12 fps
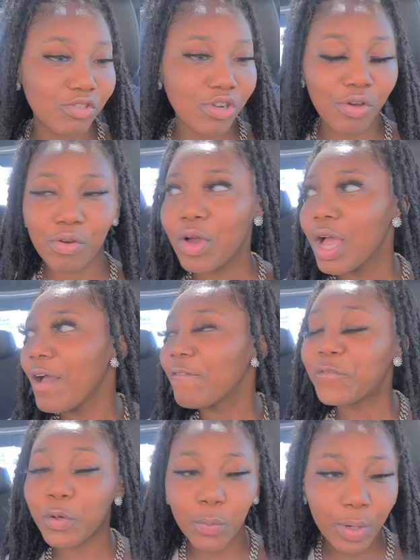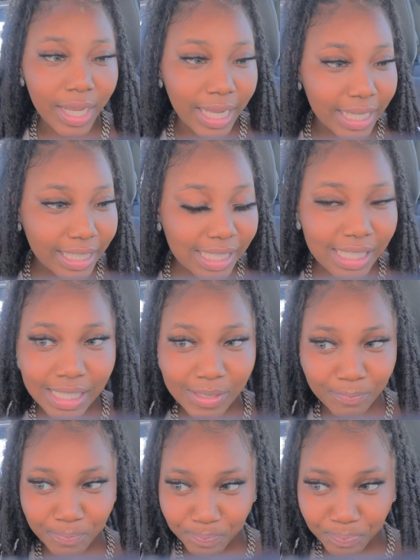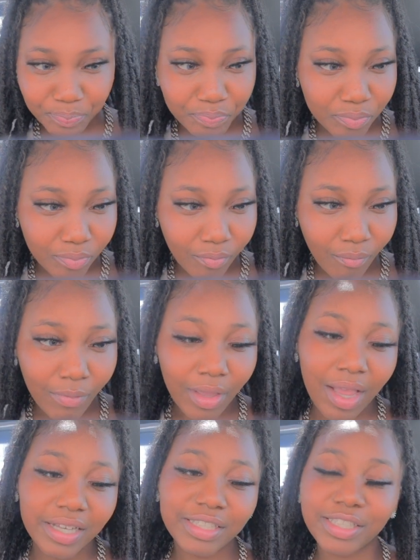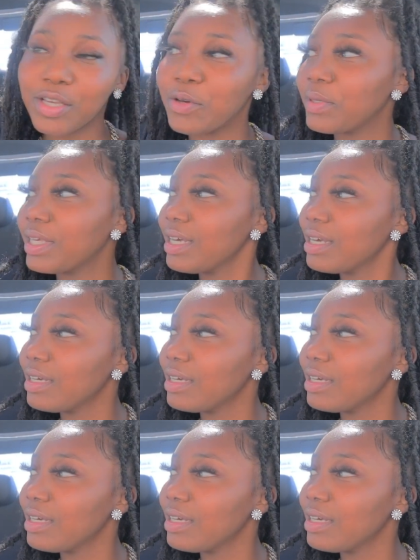You know, friends. Um, so yeah.